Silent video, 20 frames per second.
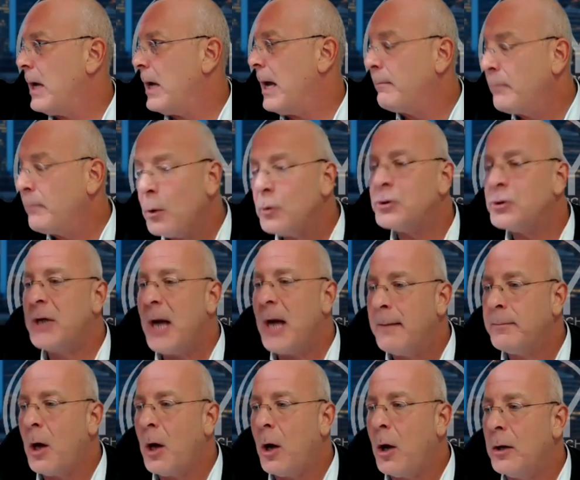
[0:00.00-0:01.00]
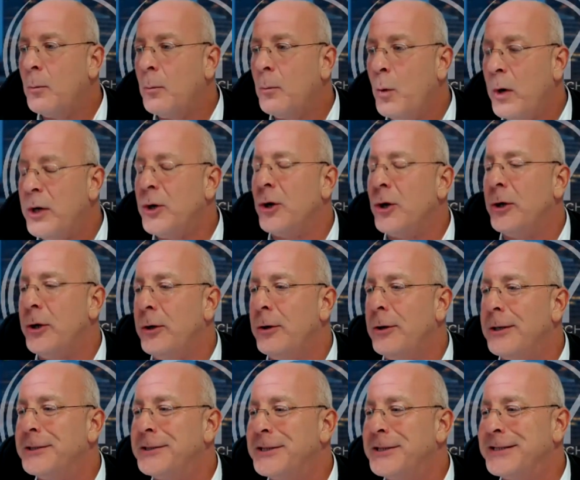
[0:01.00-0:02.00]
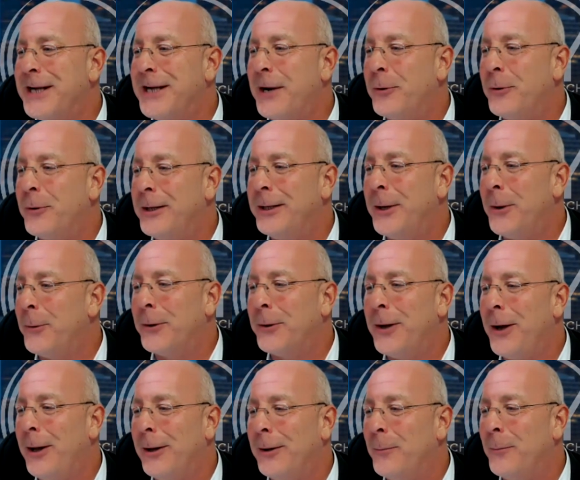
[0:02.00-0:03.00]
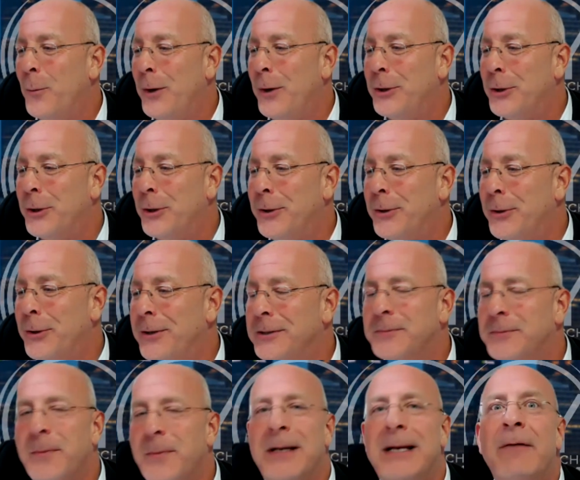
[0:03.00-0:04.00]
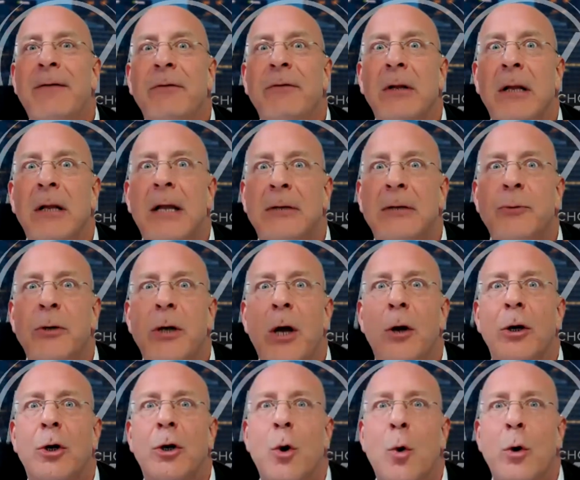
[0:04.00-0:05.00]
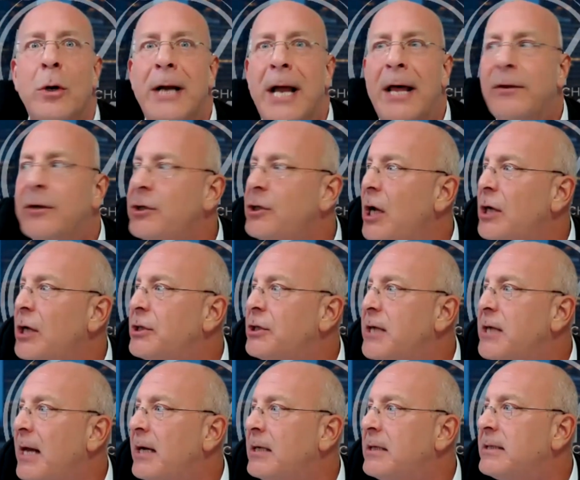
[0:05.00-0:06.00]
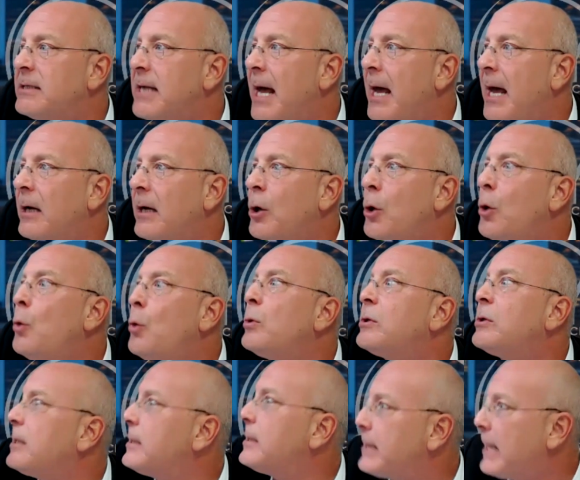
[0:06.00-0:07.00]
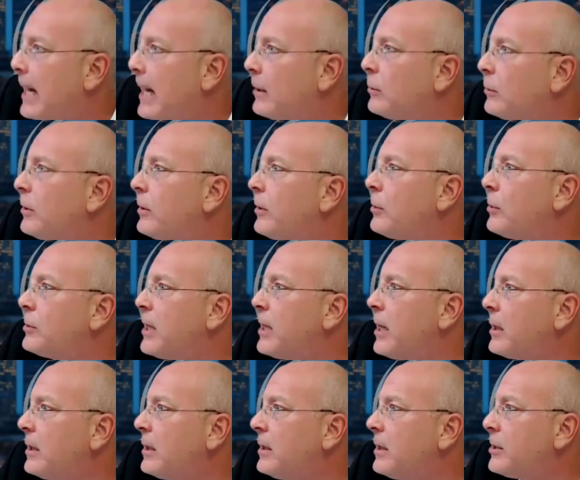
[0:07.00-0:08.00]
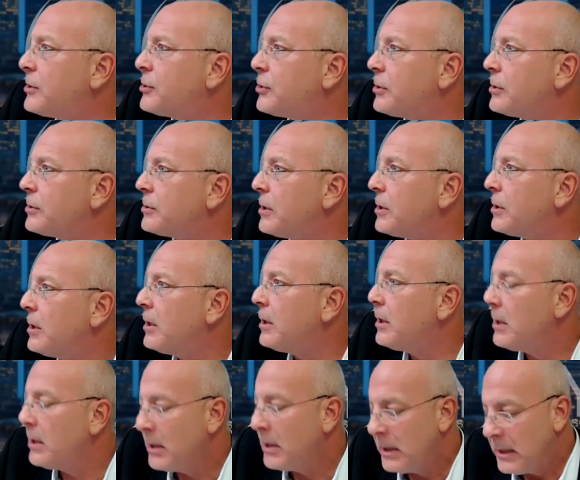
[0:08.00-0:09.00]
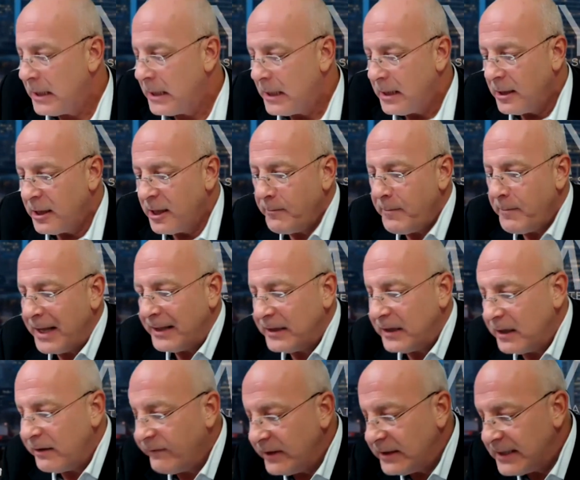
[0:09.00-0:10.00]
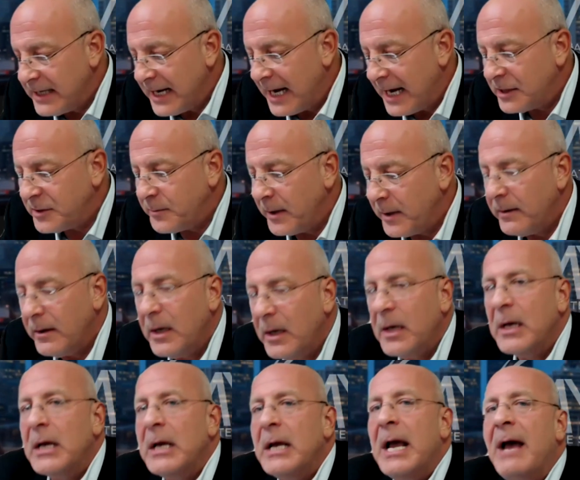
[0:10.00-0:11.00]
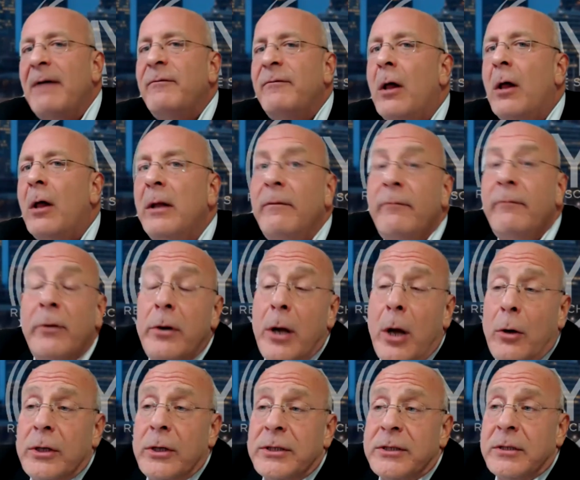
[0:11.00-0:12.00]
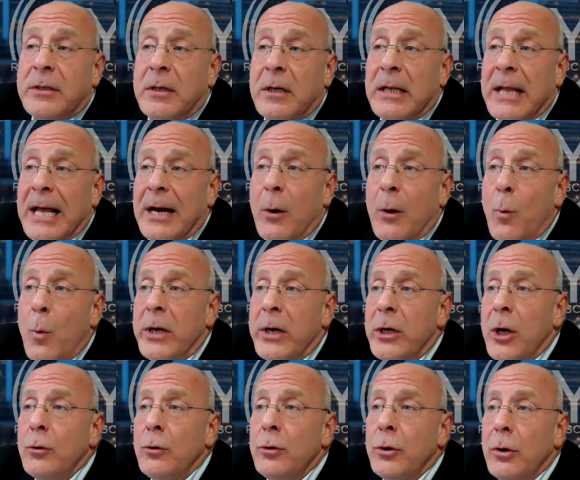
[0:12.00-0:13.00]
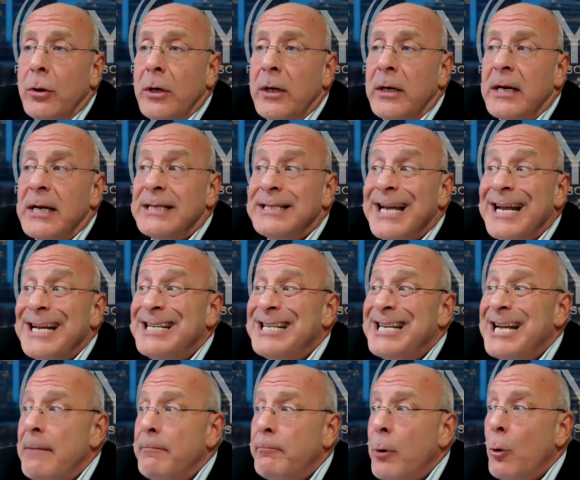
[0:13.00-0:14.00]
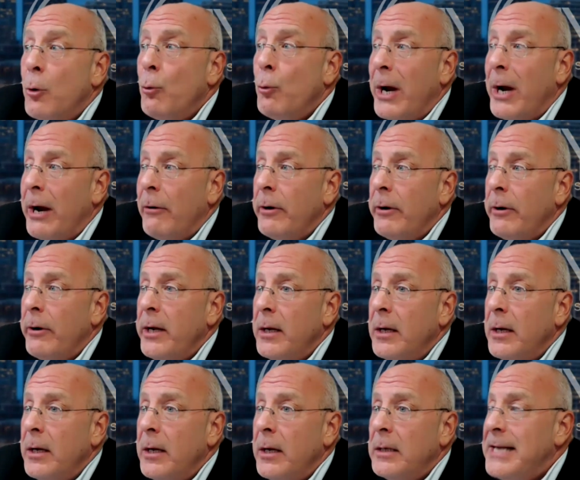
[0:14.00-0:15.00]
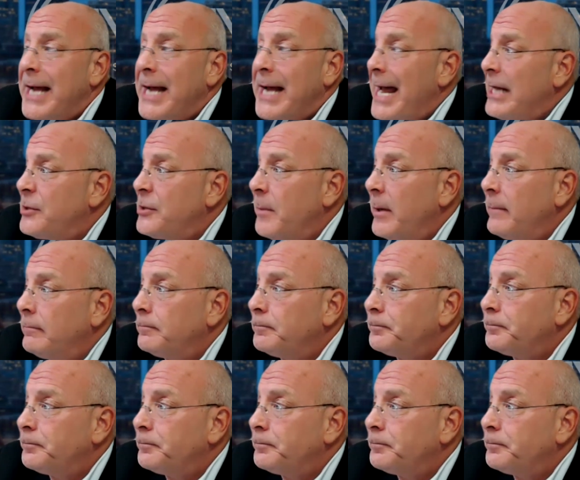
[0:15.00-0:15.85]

I'm going to stop calling them window units because I really don't call them window units. But nevertheless, we go to court. Now the judge has got to decide who was entitled to those air conditioners. The method of attachment. Have y'all ever noticed that a window unit is a temporary attachment?